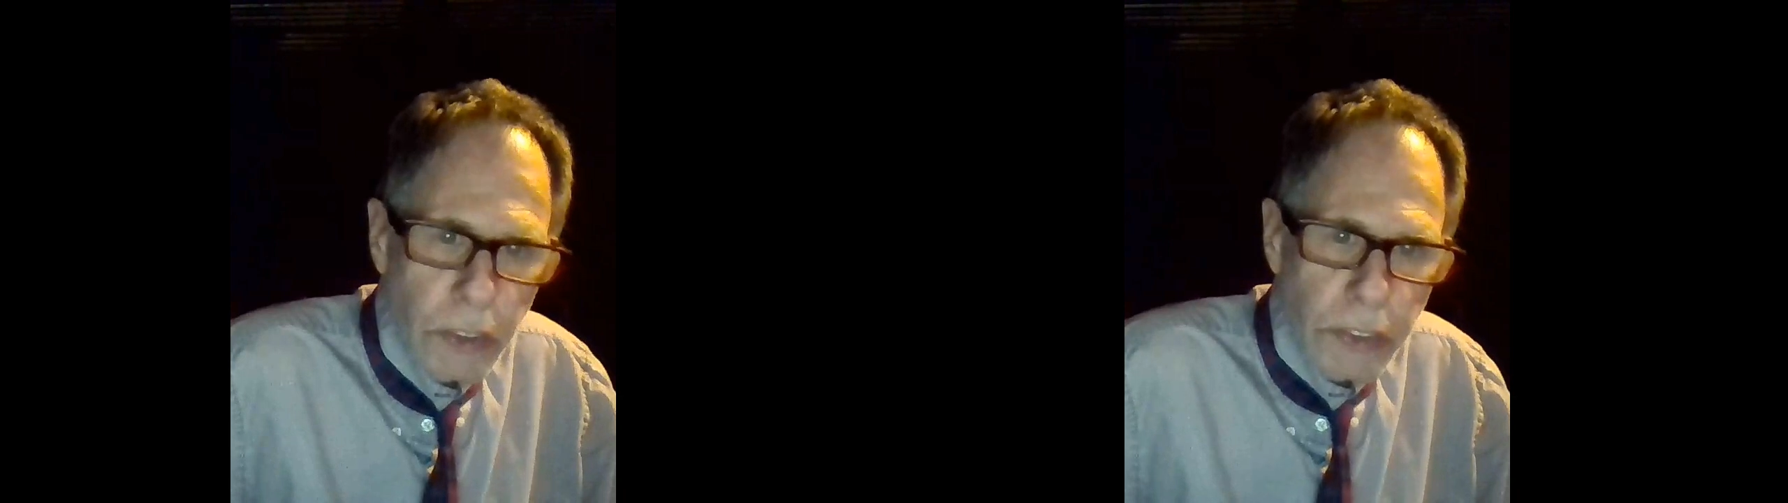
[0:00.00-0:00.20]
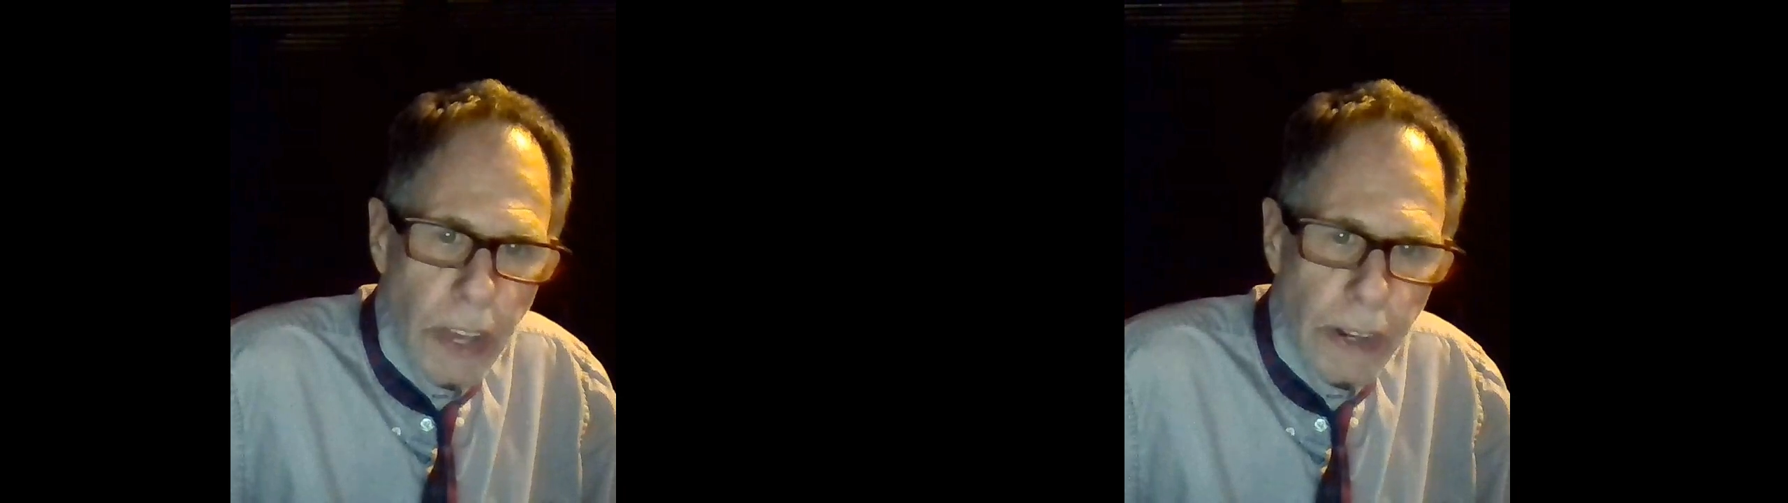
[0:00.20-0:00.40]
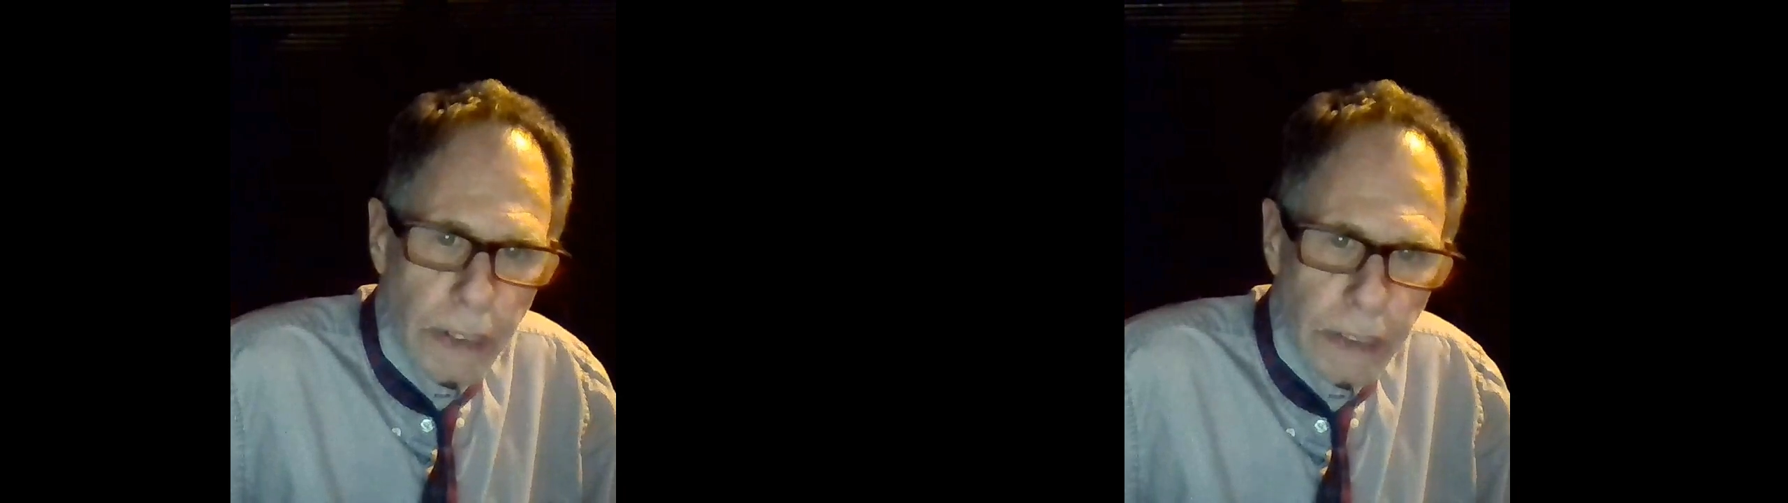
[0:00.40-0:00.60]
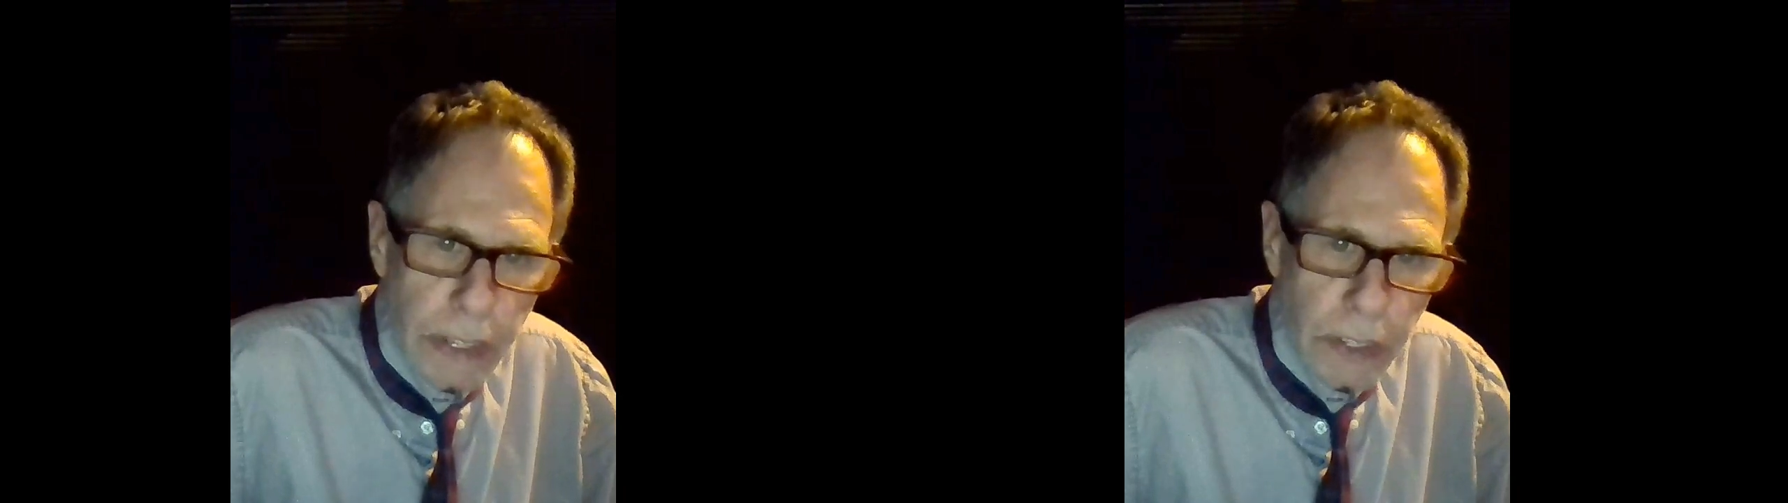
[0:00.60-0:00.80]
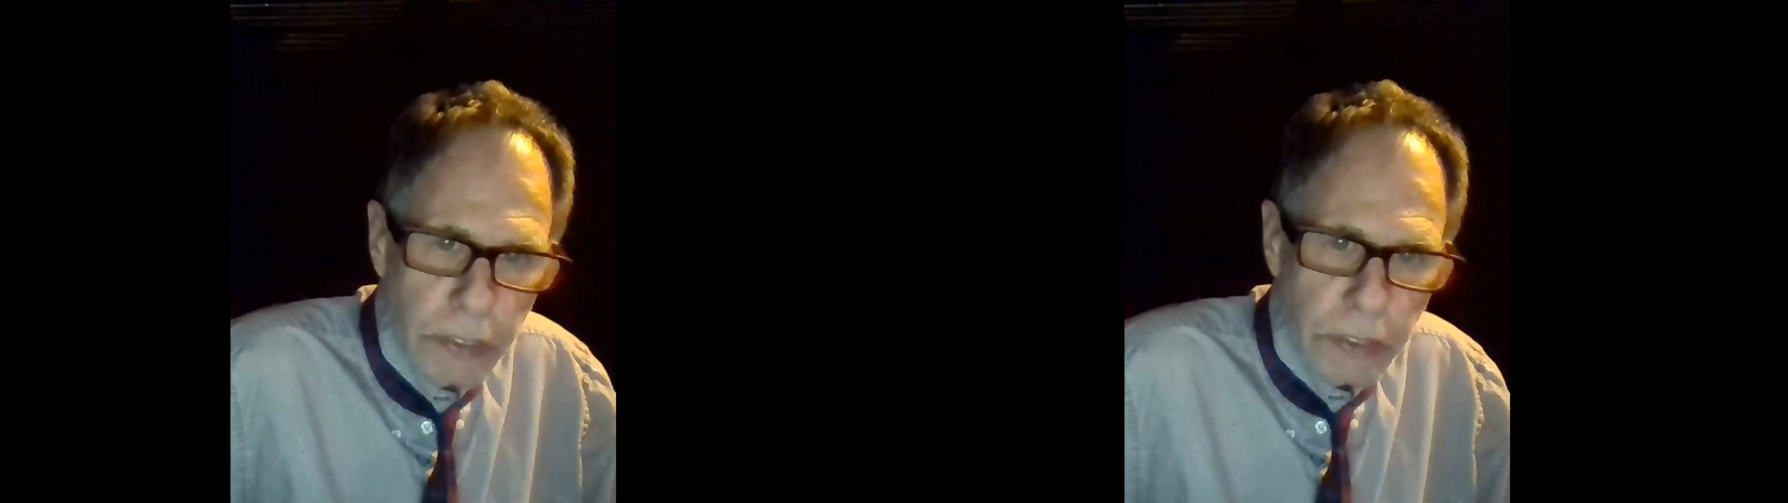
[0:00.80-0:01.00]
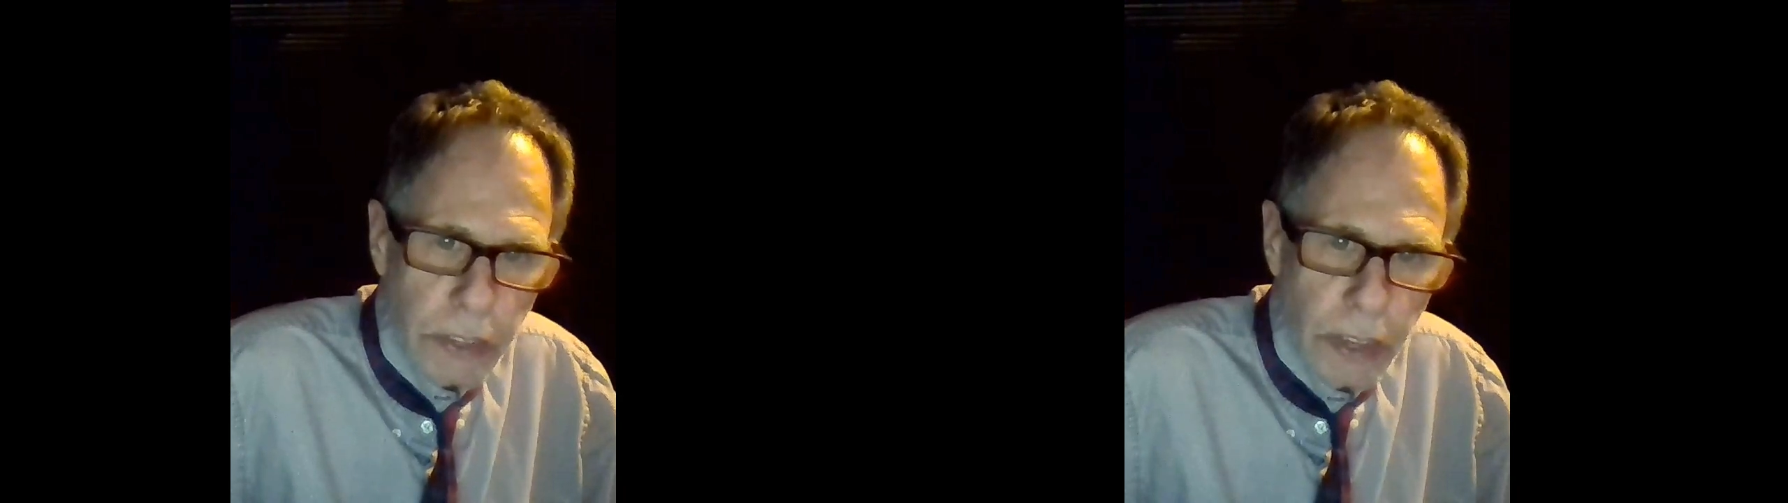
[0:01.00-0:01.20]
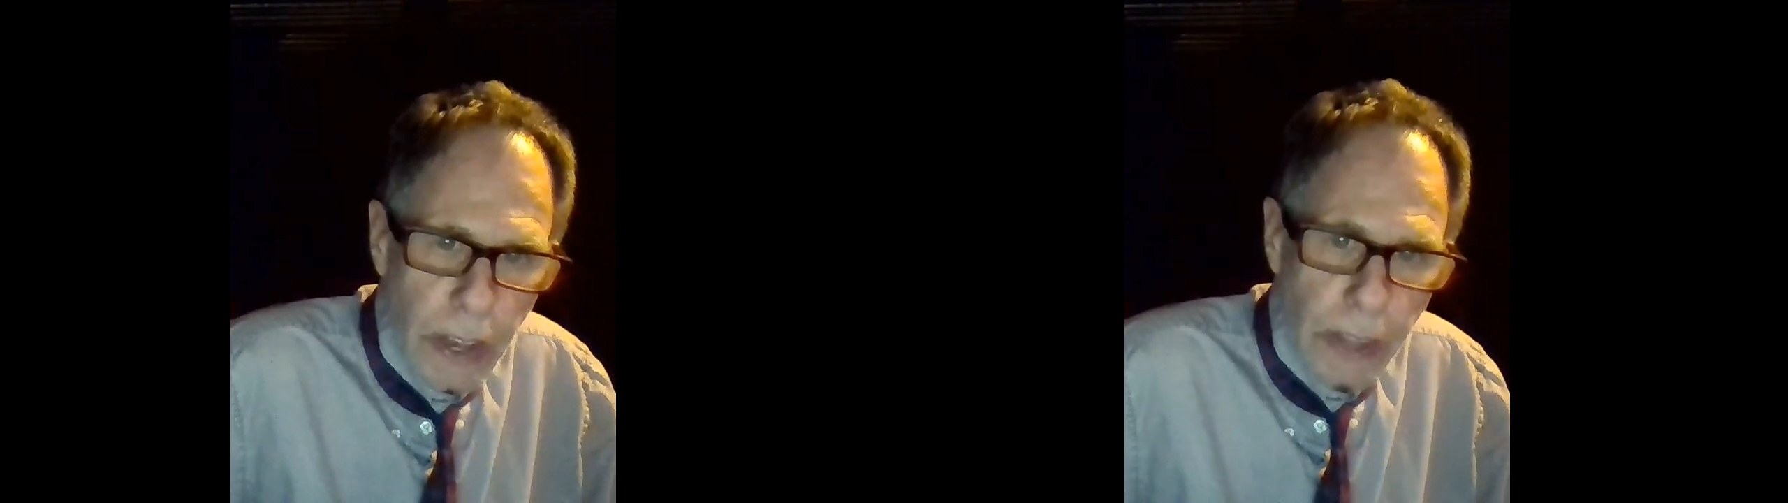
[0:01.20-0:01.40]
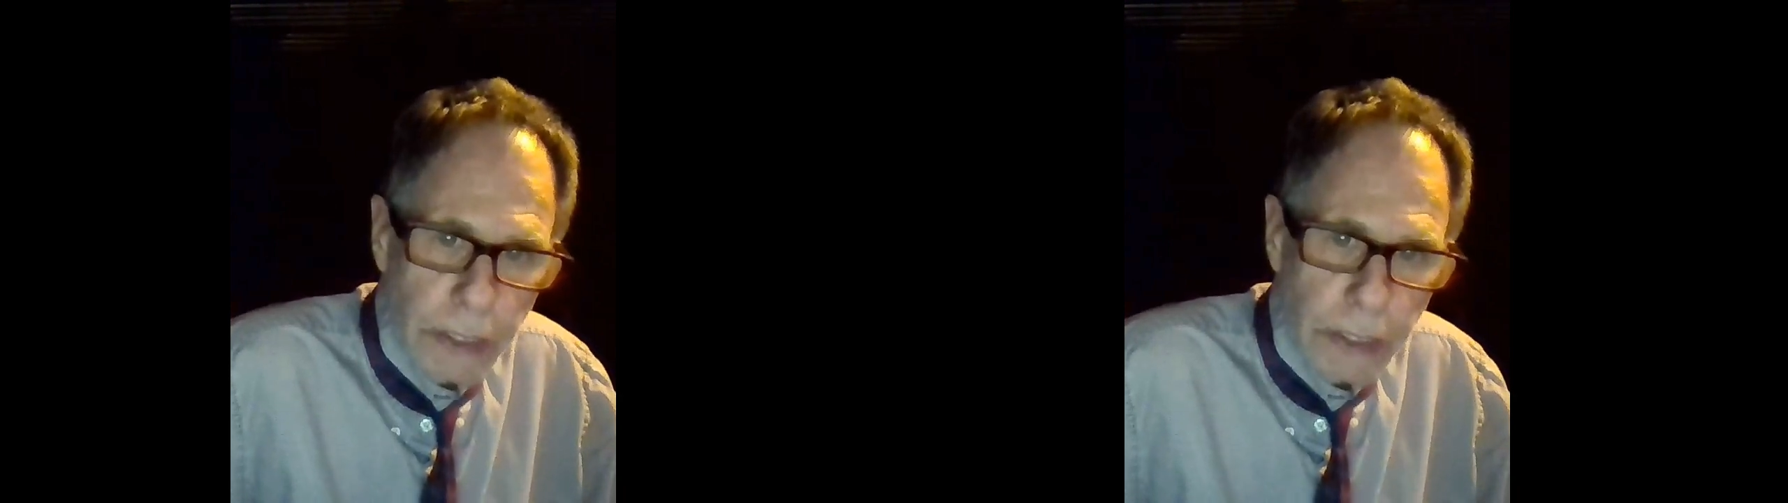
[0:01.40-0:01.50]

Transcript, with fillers: To say the least,